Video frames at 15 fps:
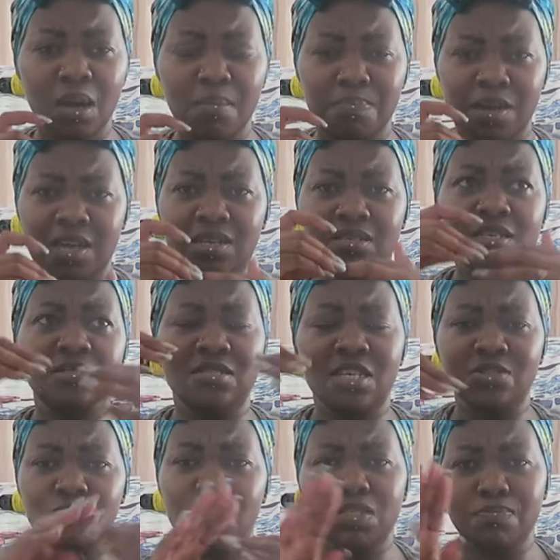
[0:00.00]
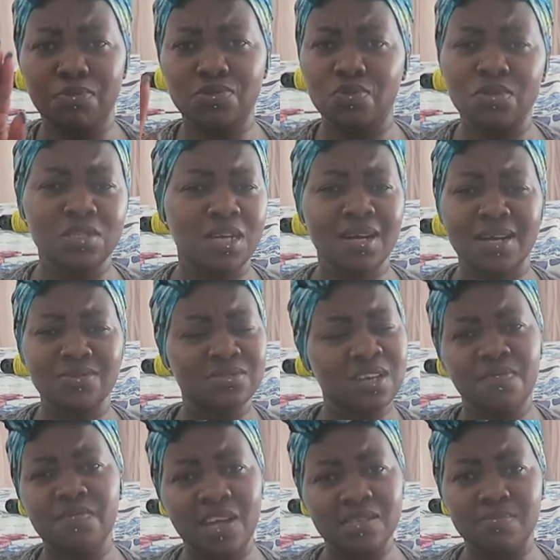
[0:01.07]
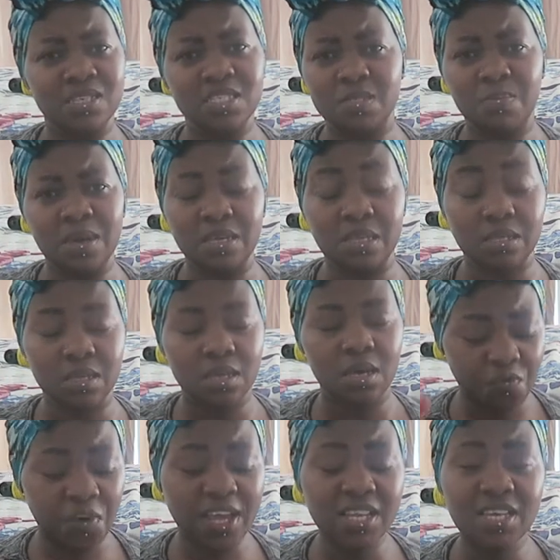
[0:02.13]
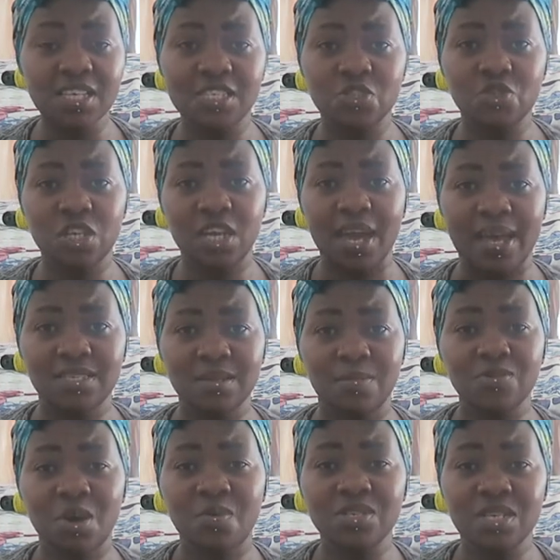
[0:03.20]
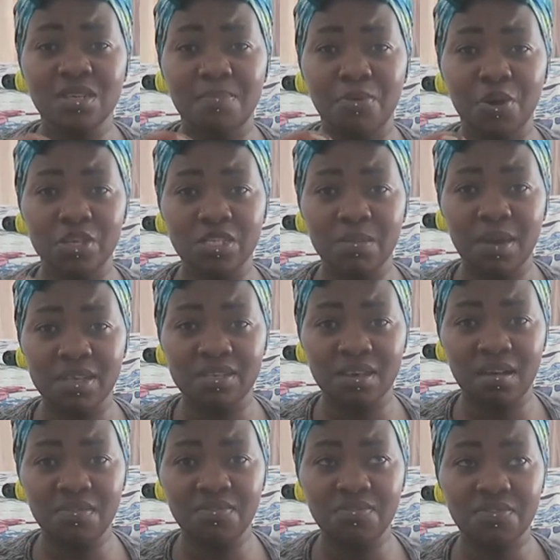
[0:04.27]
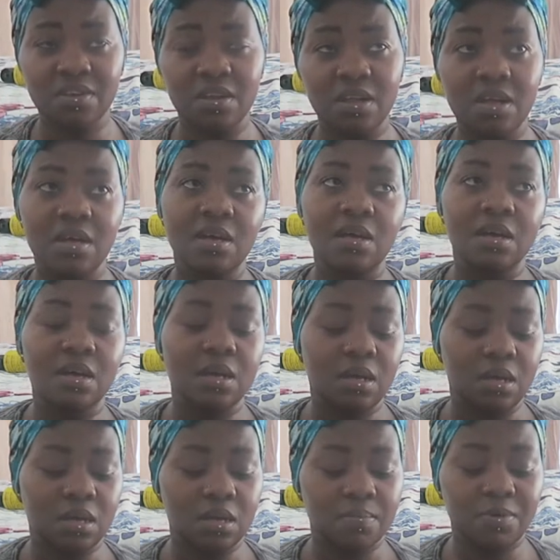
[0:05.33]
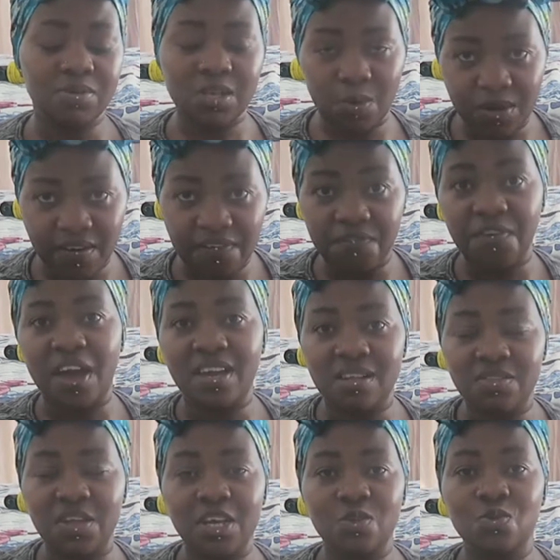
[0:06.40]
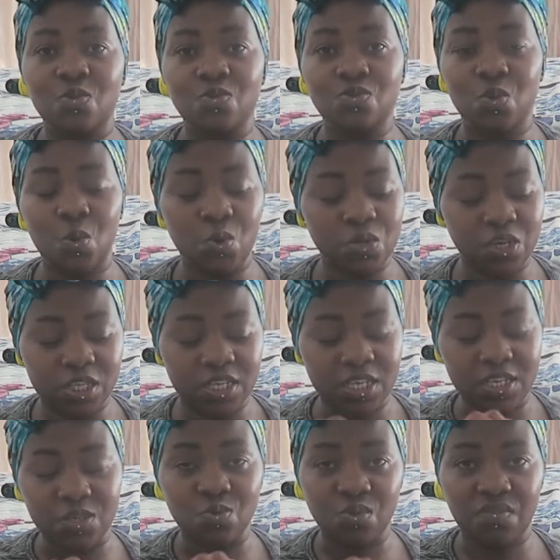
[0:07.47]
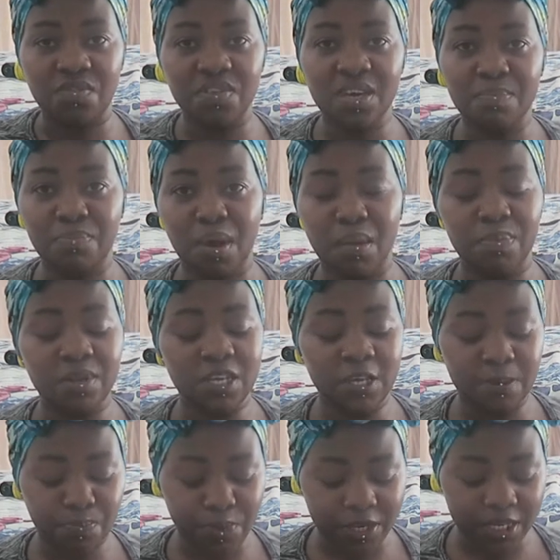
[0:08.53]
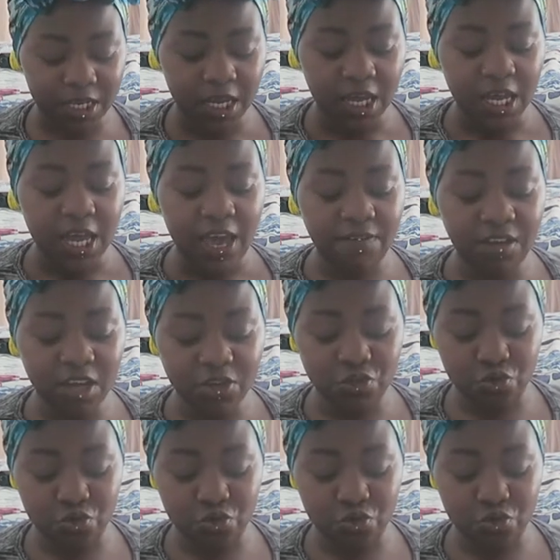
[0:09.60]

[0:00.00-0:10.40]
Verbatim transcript: bed and then you must put your nail I don't have that much space filing is literally a hassle because I always end up hurting myself because I want to file that those corners and do everything properly but having a